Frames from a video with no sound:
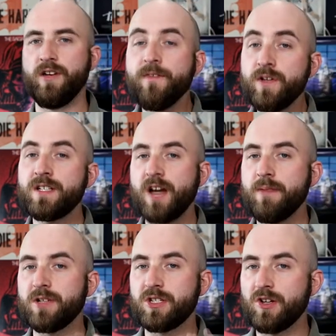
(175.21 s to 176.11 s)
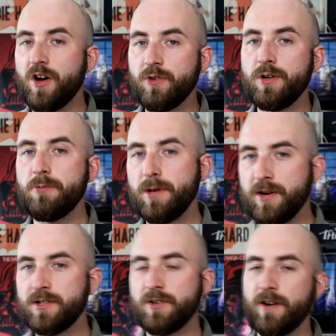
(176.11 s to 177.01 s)
Every time a song would
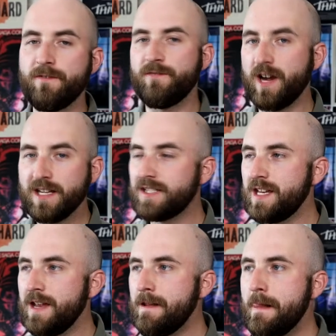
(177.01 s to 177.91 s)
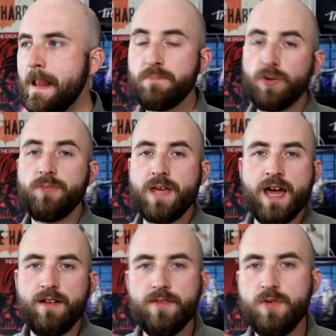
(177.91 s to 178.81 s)
appear during a fight scene, it pulled me
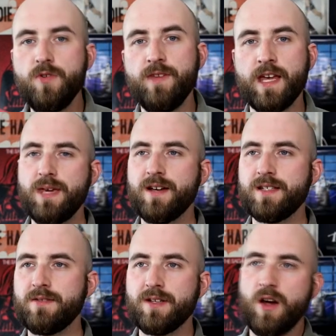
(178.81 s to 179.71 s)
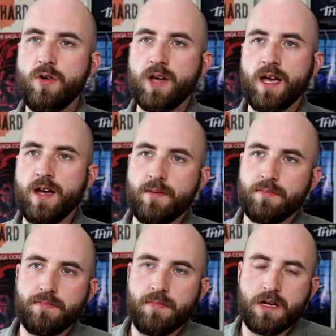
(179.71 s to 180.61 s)
out of the movie because I was like, okay,
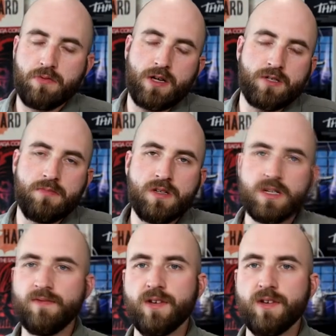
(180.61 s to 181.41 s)
I'm about to watch a music